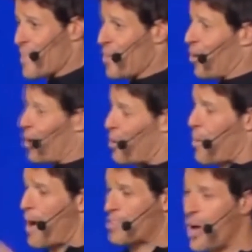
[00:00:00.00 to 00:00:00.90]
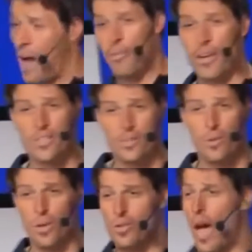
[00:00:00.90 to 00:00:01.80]
You go to your box office
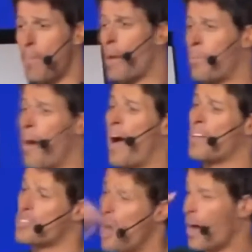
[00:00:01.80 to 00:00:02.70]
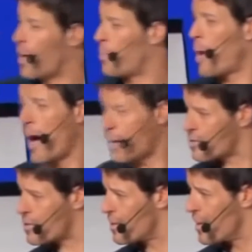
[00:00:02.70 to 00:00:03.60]
where you type on a box, talk
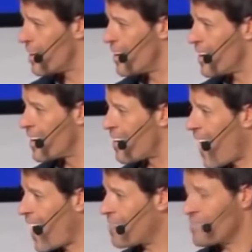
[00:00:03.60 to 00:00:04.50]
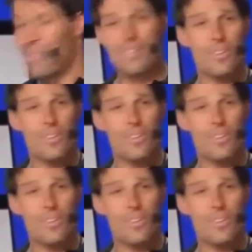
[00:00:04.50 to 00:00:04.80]
box, right?